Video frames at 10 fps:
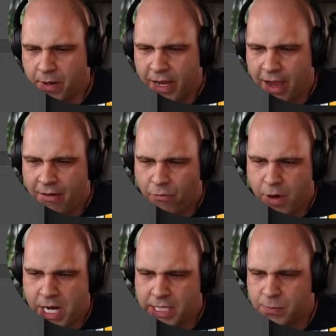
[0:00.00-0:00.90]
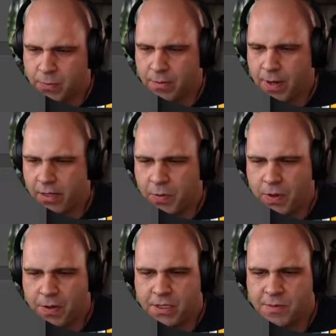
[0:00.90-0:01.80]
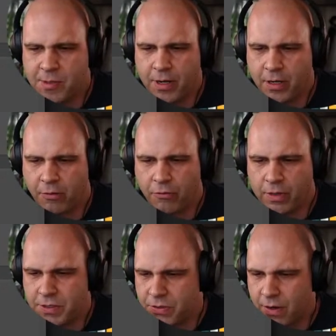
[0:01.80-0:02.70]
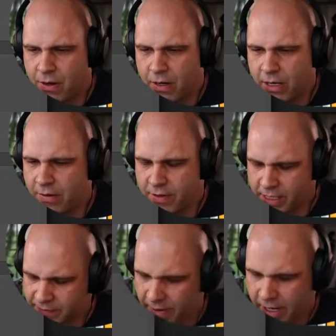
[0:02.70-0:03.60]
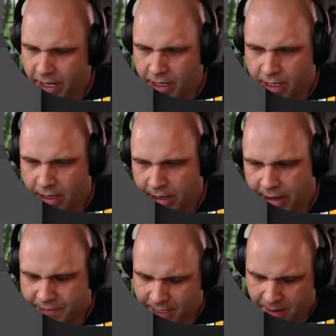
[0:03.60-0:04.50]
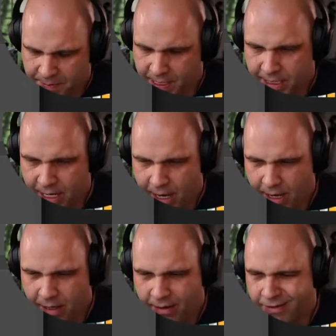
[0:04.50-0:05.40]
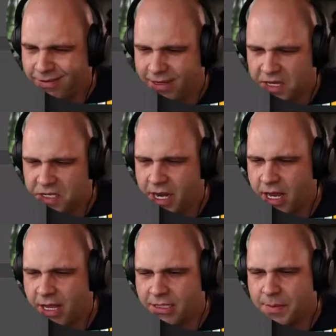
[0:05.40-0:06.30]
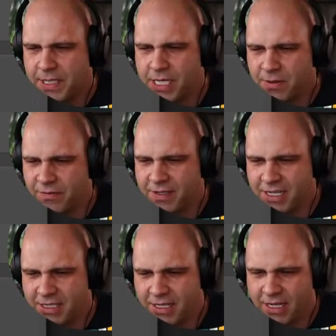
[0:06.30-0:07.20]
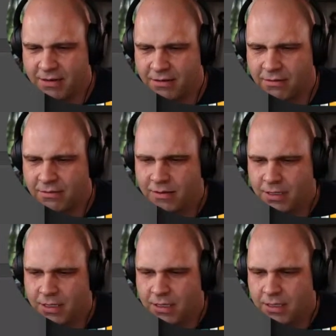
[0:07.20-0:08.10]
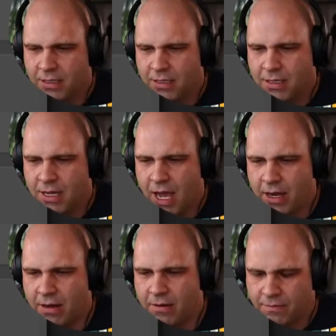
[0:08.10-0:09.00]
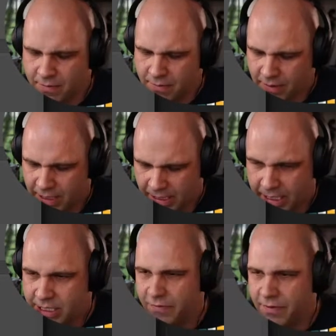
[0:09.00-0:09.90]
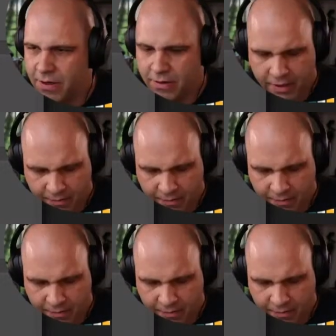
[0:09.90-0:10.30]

I'll have weeks where my computer seems to be running real strong and everything's fine. And then I'll have times like today and yesterday, last couple of days, where it feels like it's getting, I don't know, glitchy for no good